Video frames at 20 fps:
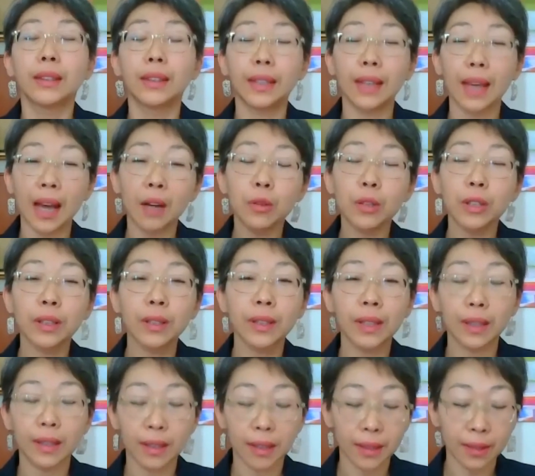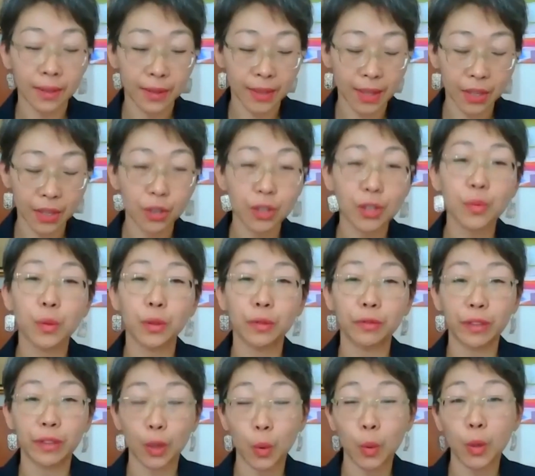Our sessions were
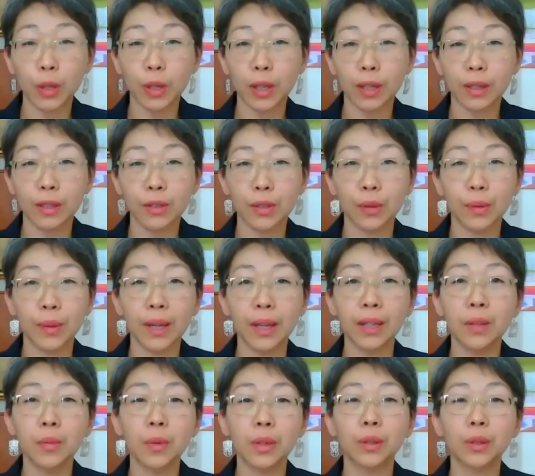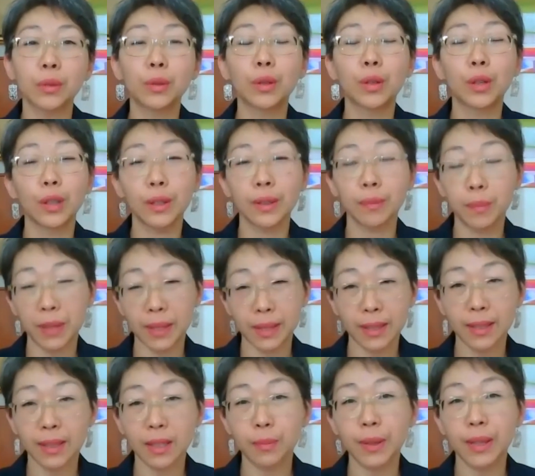recorded, so anyone who couldn't
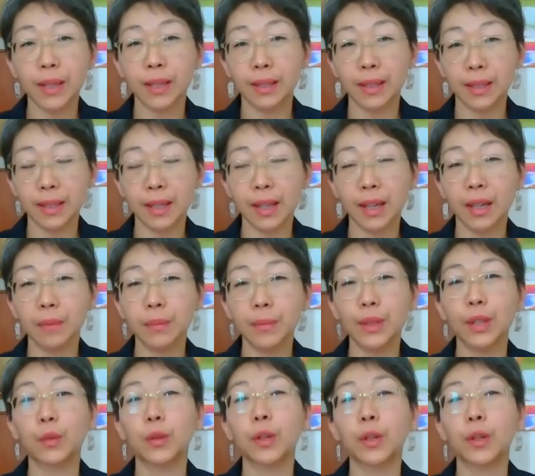participate at the time, they were